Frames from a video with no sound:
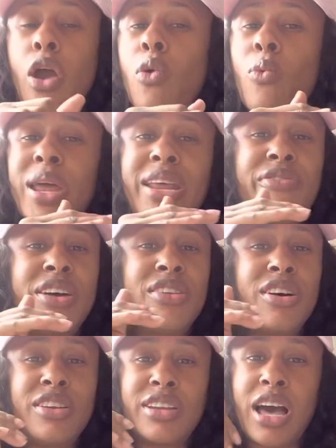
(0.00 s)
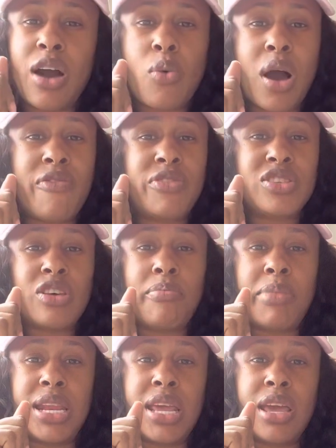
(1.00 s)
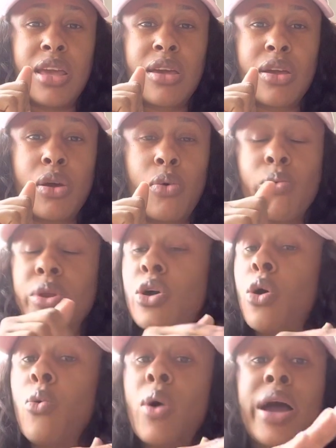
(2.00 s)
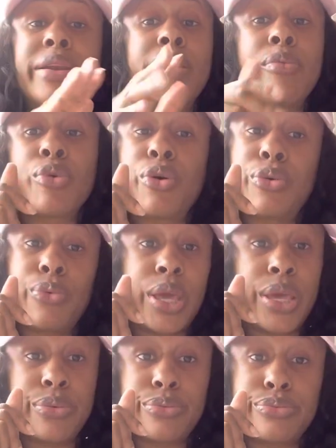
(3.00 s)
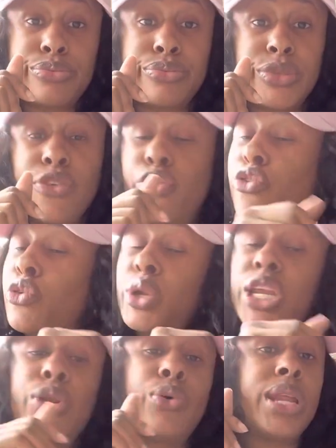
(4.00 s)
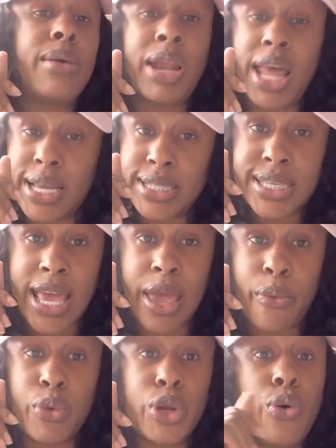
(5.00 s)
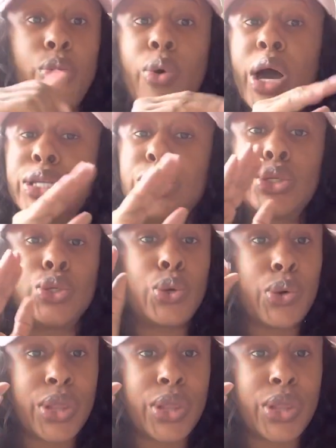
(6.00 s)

whenever nothing are going for somebody, we don't want them around we. Even if we didn't know them a long time, we don't want to know